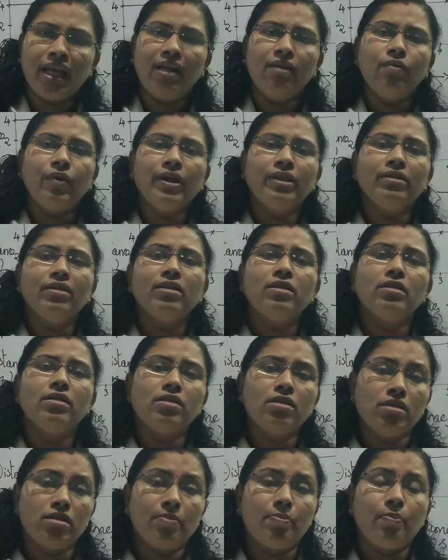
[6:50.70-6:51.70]
deal with
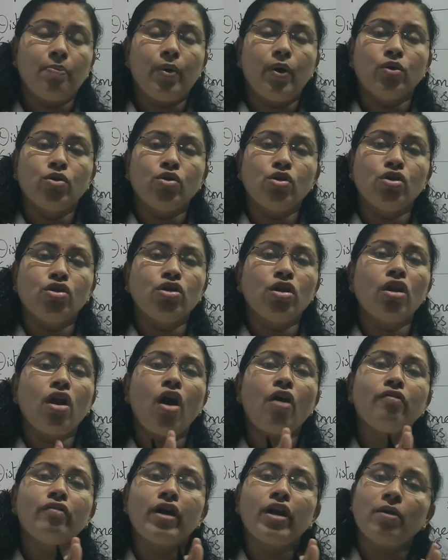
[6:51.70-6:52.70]
the position
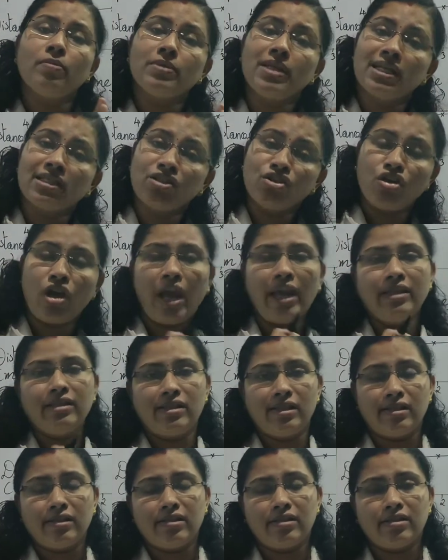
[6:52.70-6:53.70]
of an object
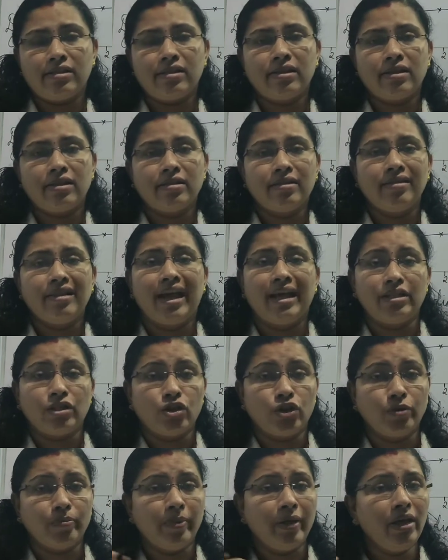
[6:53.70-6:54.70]
changes, that
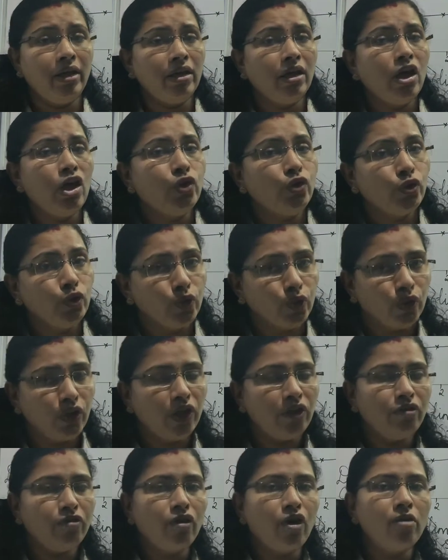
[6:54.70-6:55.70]
could be
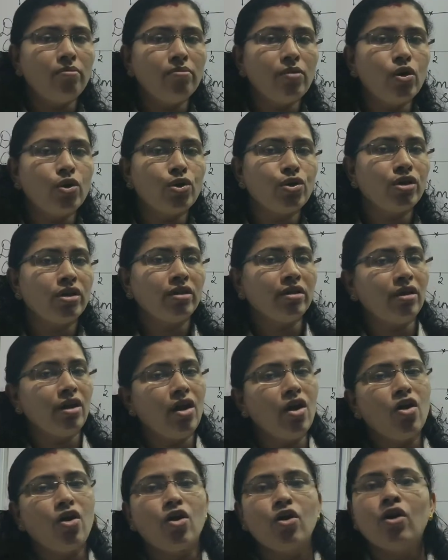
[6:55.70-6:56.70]
uniform motion
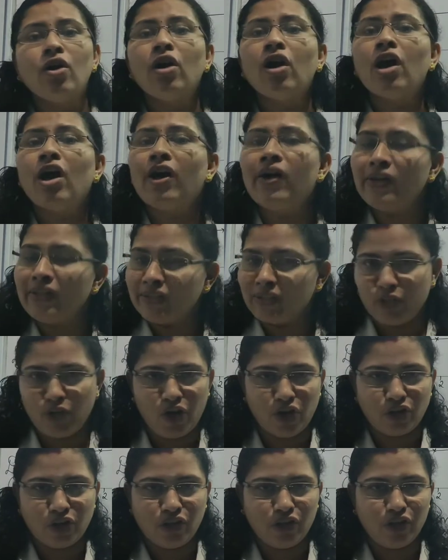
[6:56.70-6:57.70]
or
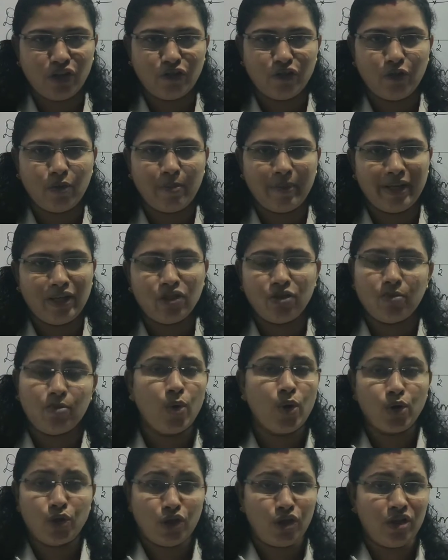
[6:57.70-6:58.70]
non-uniform
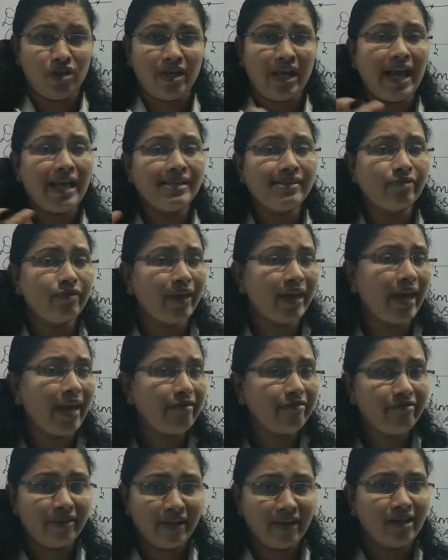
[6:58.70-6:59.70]
motion, as we
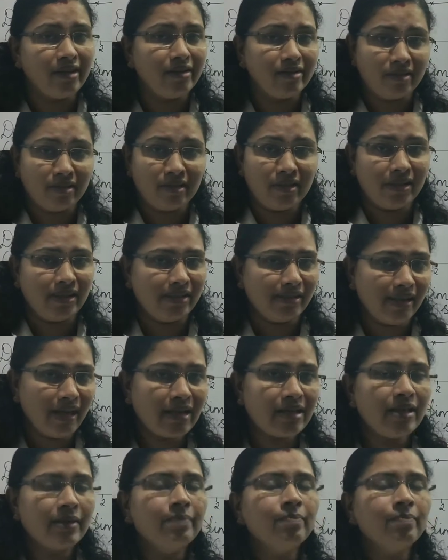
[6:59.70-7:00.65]
have learned, is it?